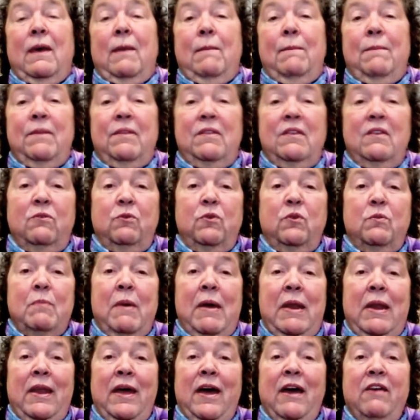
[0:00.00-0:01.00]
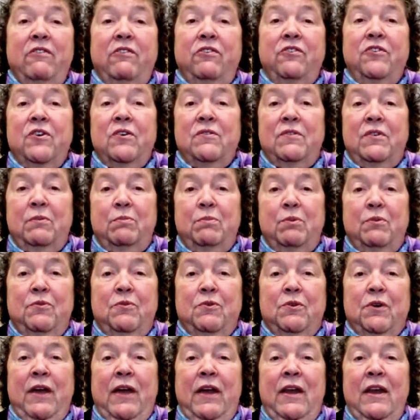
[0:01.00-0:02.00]
But this was my last service
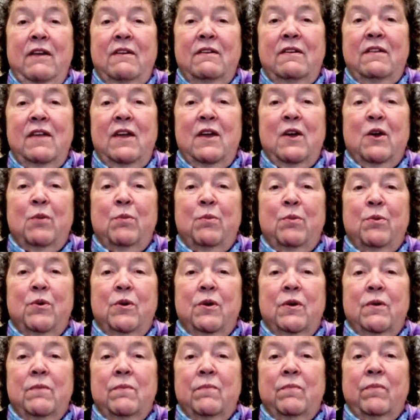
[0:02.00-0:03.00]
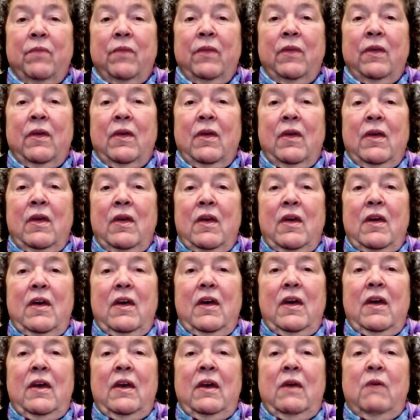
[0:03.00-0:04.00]
before heading to the airport
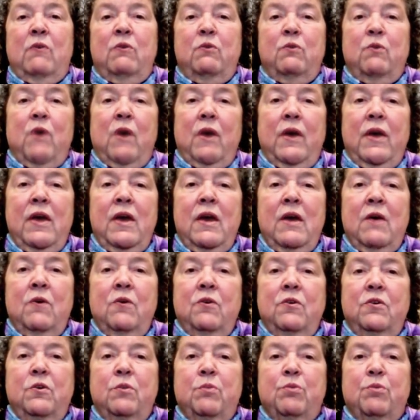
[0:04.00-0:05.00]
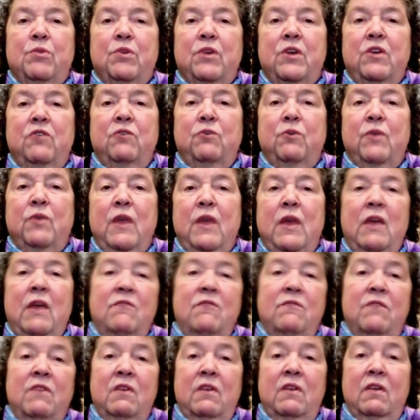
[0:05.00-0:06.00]
and I was walking out to preach when they